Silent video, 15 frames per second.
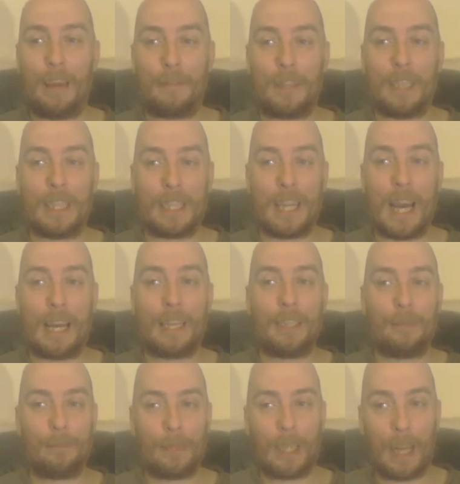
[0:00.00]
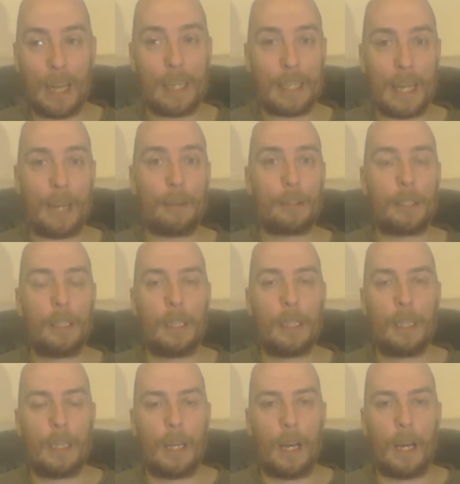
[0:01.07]
left in the tank? Clean it out.
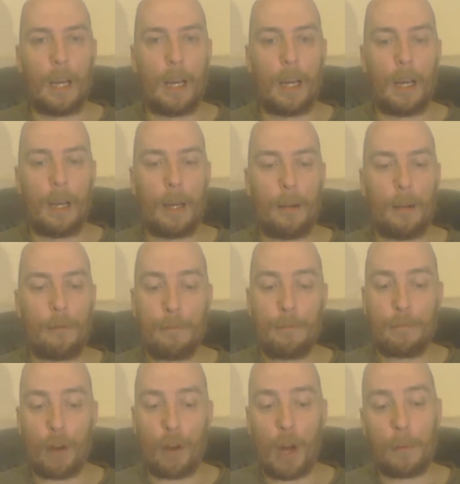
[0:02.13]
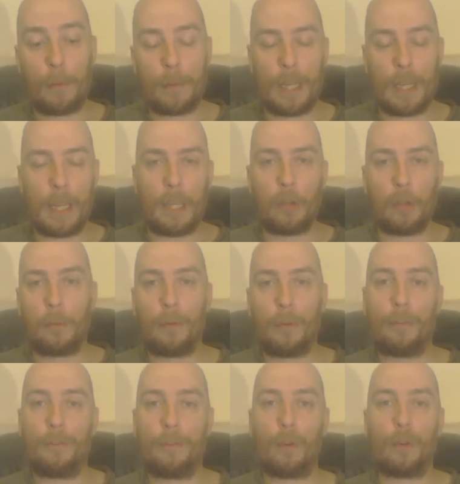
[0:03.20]
Prime up the
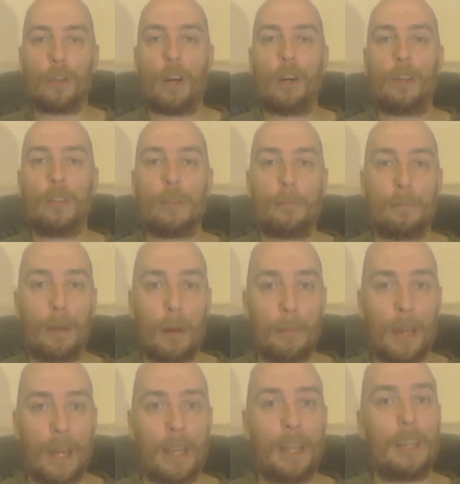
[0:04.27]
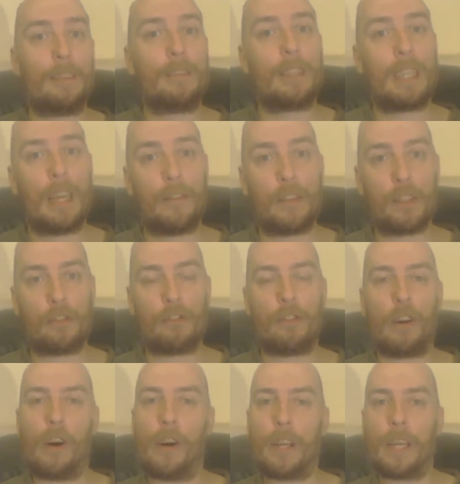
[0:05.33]
0.4 coil. Pop that in. Give it a
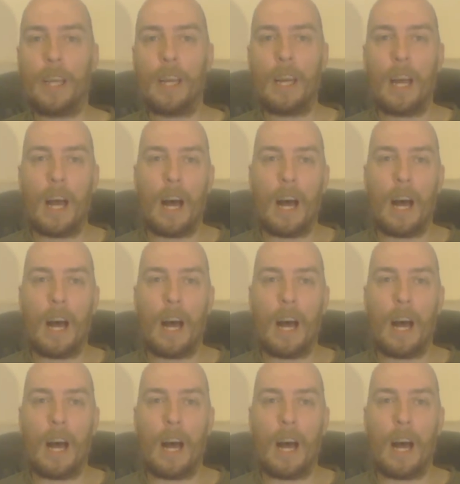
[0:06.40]
try.